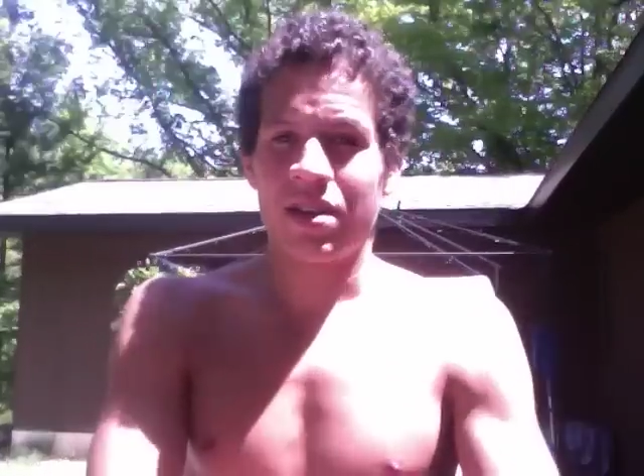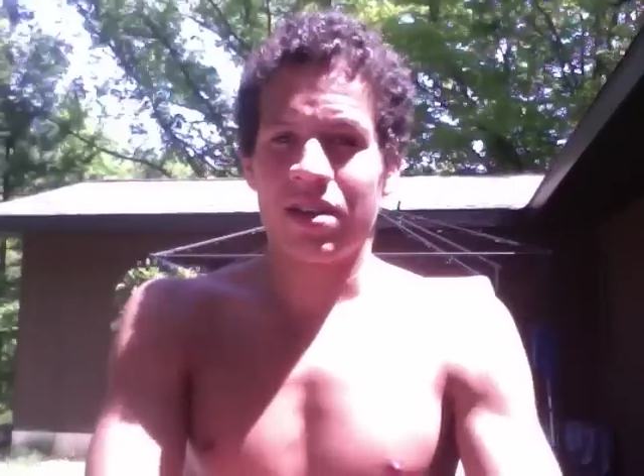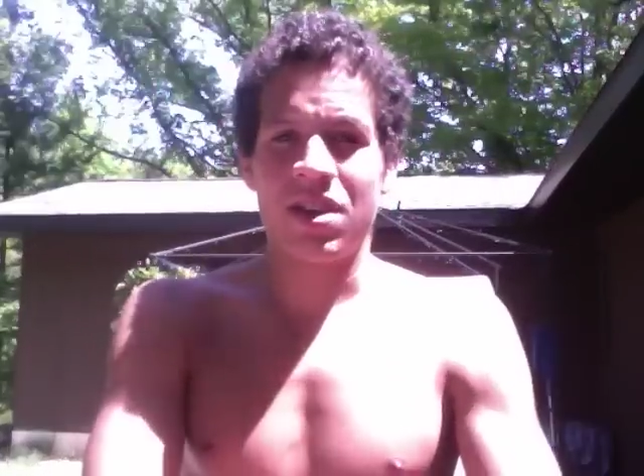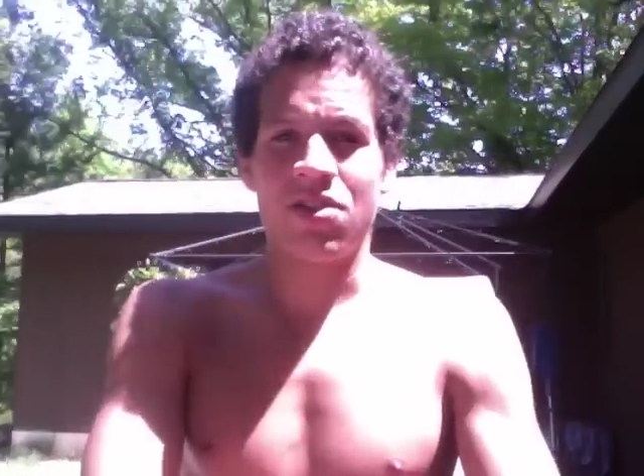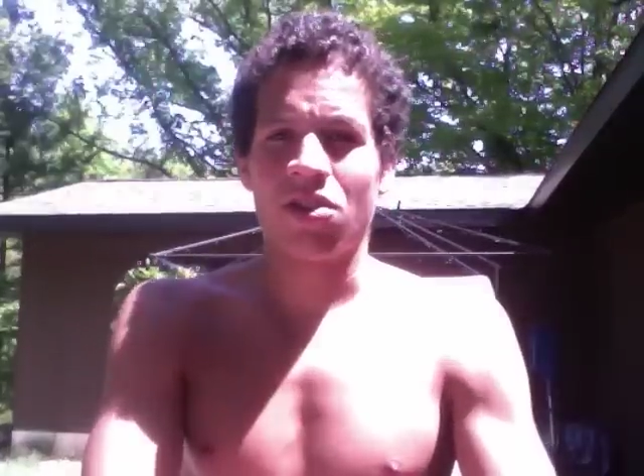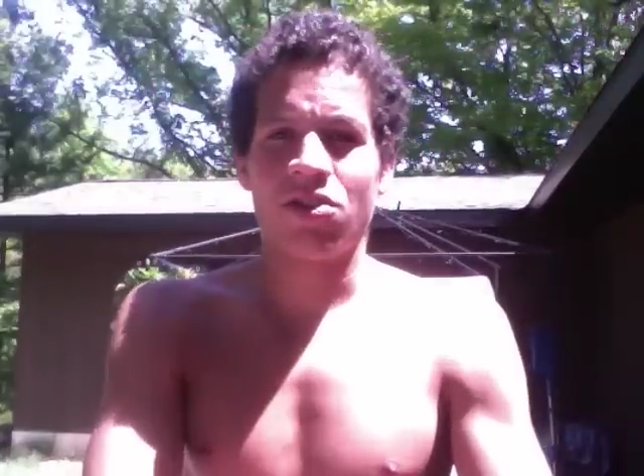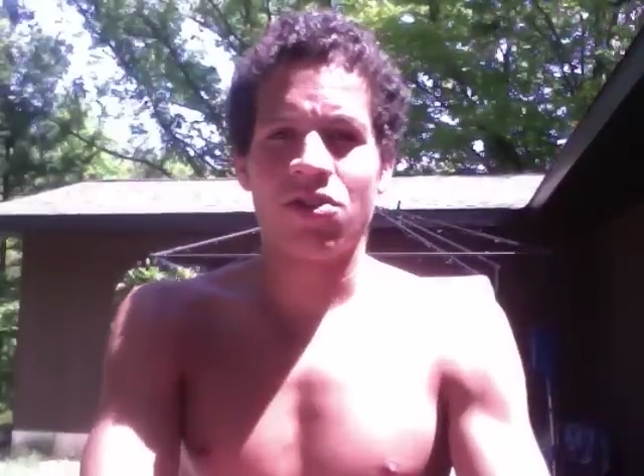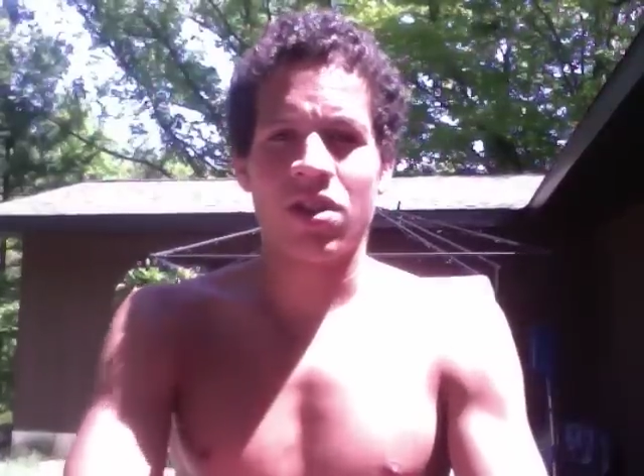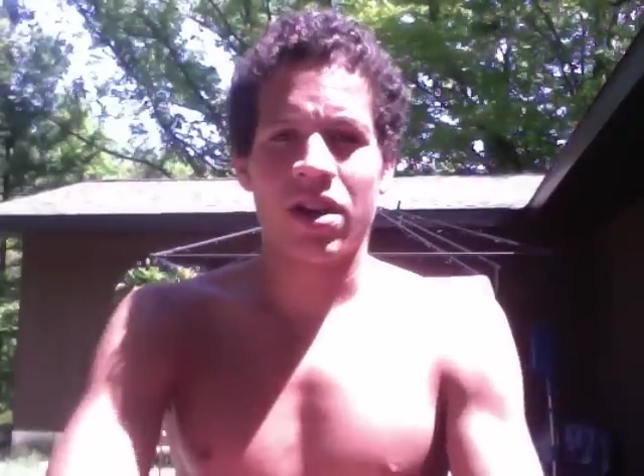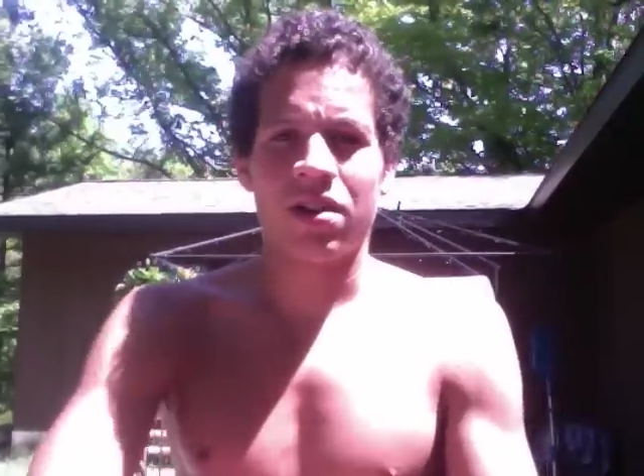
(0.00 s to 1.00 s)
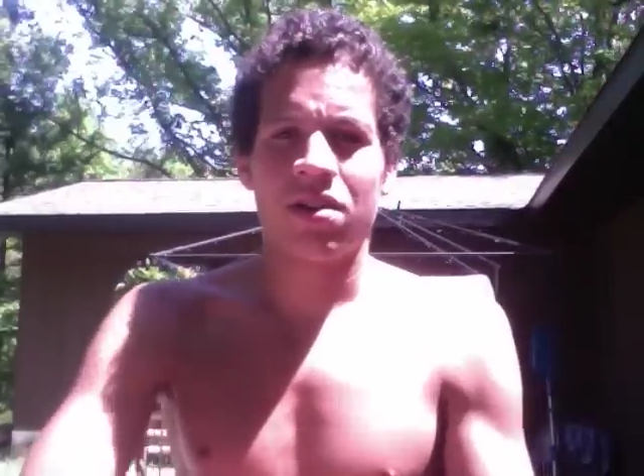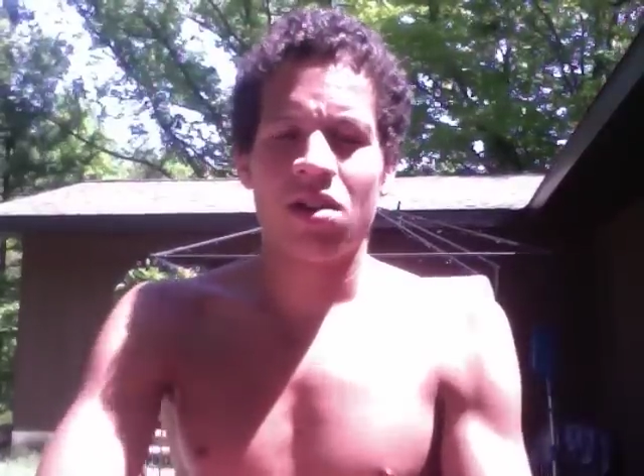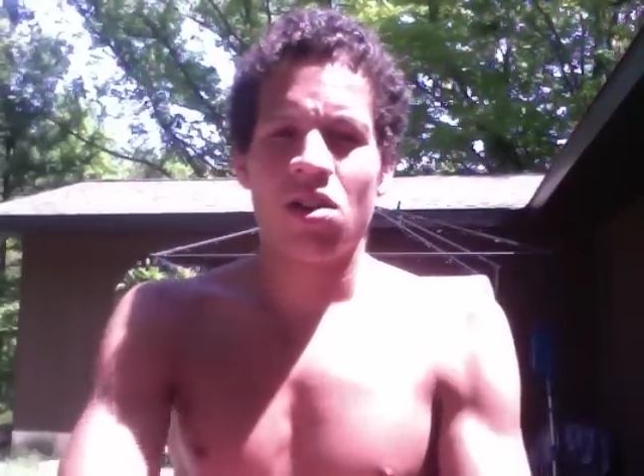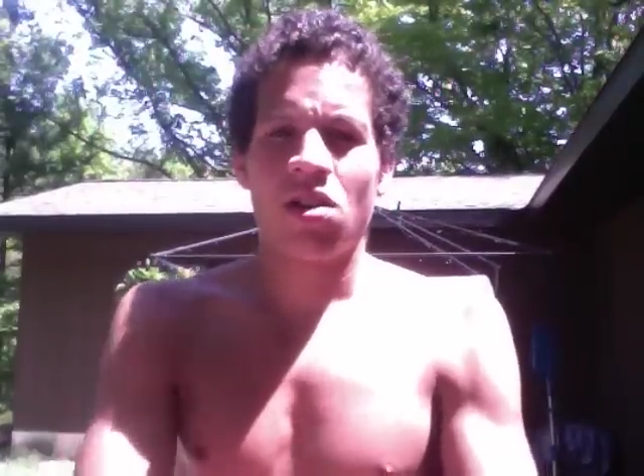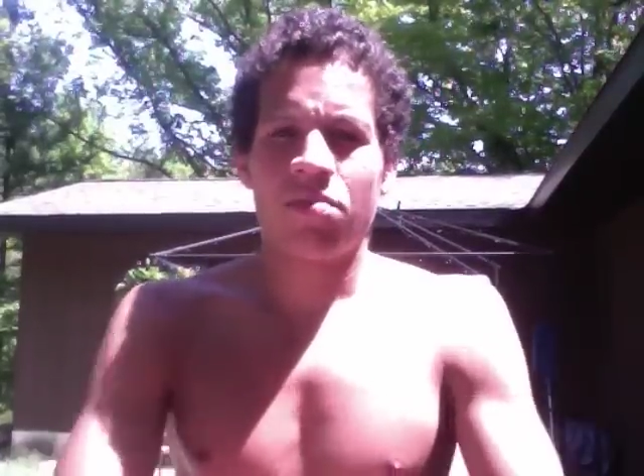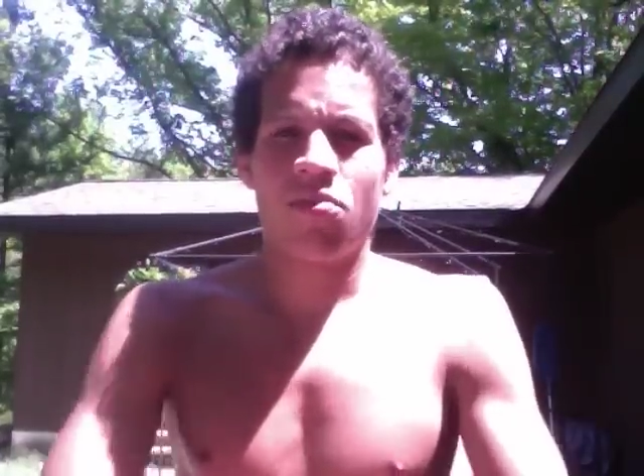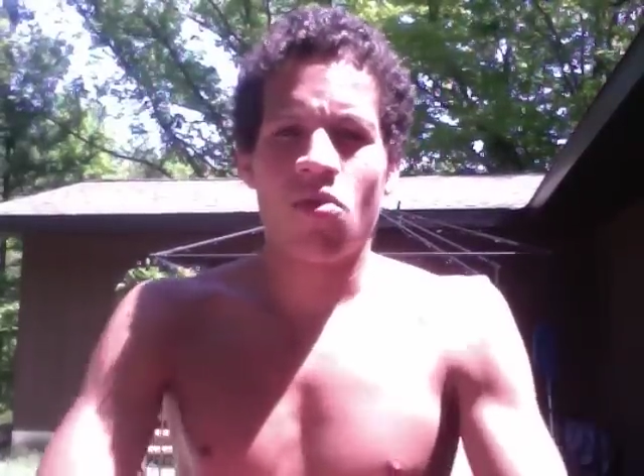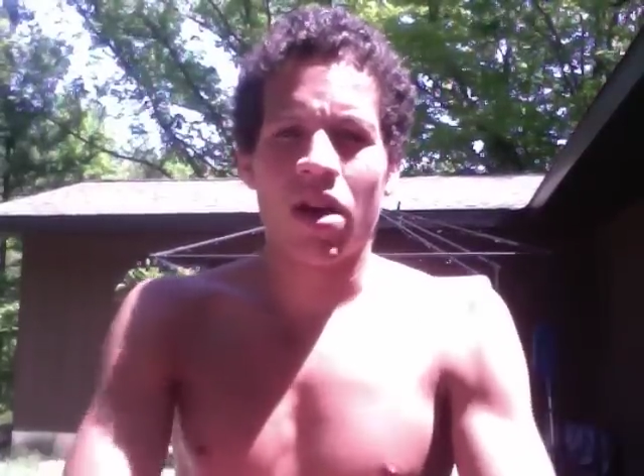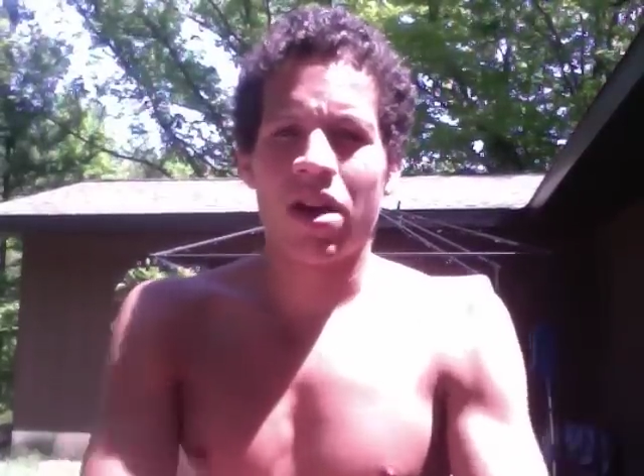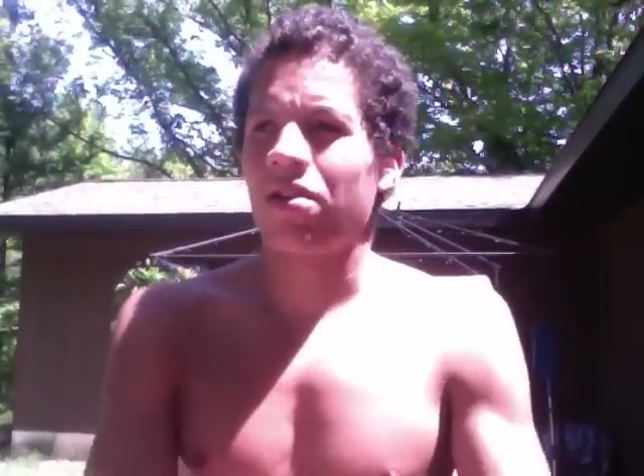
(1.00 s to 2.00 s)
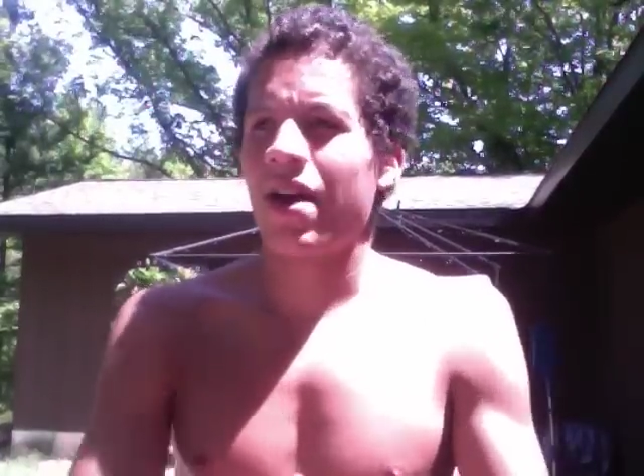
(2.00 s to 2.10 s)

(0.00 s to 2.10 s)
either due to poor health